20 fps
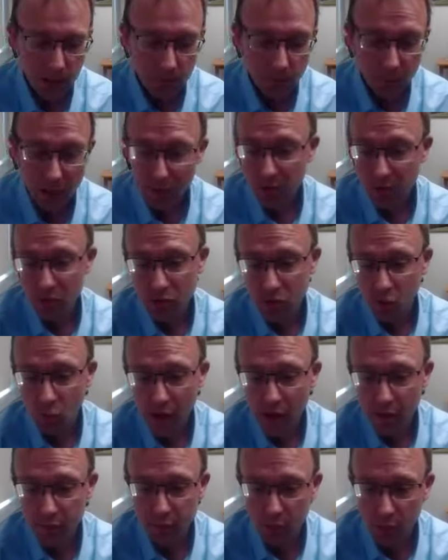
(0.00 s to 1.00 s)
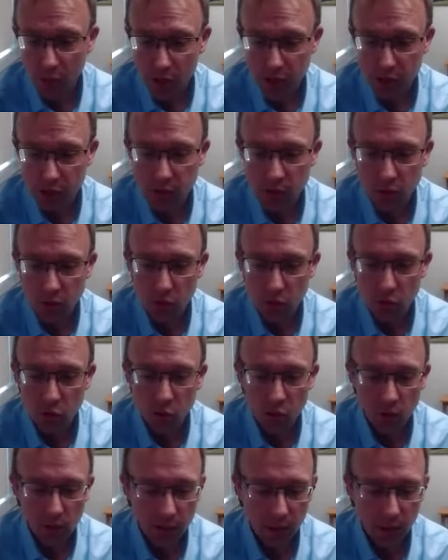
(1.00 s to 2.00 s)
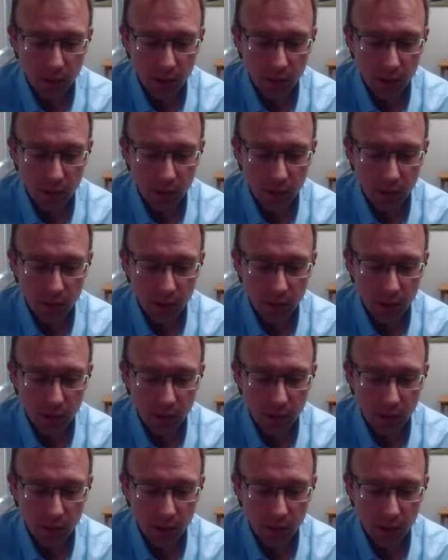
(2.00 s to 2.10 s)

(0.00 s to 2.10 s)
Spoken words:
Maybe there's a way for us to